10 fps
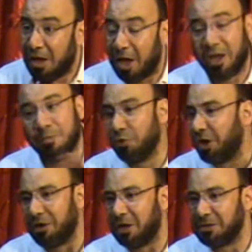And Abu
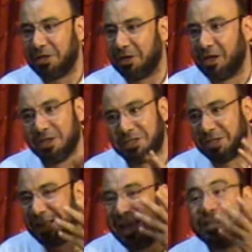Dharr has realized
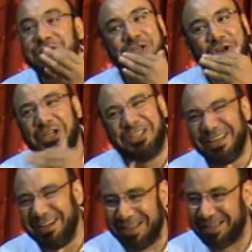that his
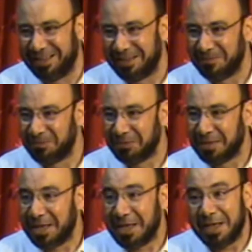criteria
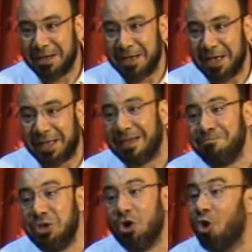
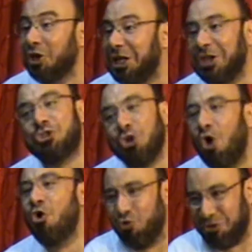can be only his
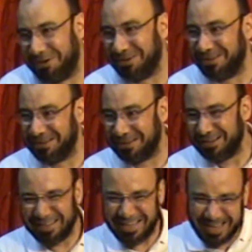own.
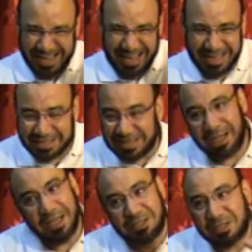It's
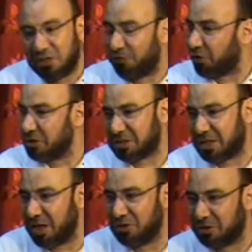a different
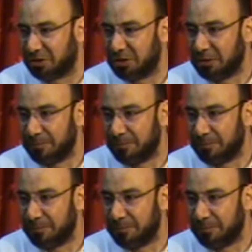standard,